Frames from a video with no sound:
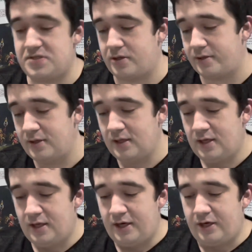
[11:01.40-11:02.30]
So,
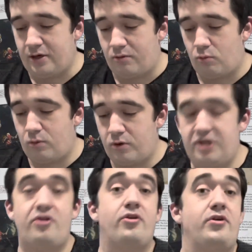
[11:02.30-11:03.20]
you know, what do you
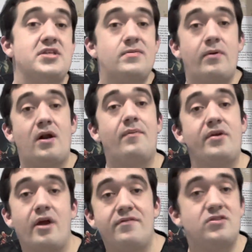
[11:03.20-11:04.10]
do? Do you split up and
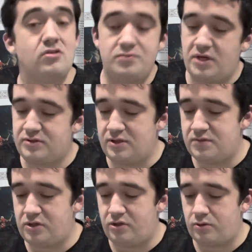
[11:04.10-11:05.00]
go for two objectives?
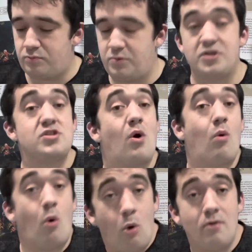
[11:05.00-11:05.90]
Do you consult
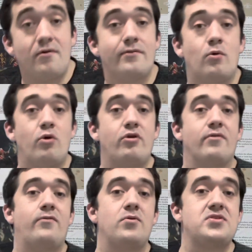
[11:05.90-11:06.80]
all your
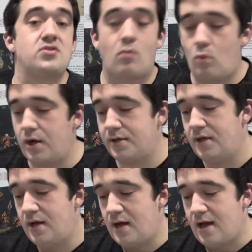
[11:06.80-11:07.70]
forces on one?
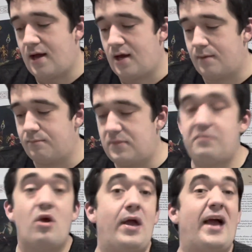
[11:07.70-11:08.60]
Let me
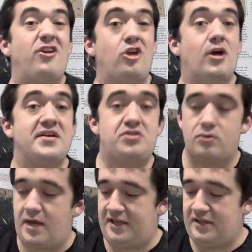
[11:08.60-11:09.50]
know how you guys do
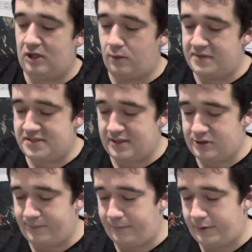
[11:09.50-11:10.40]
that in the comment
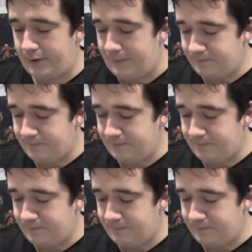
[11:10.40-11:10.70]
section below.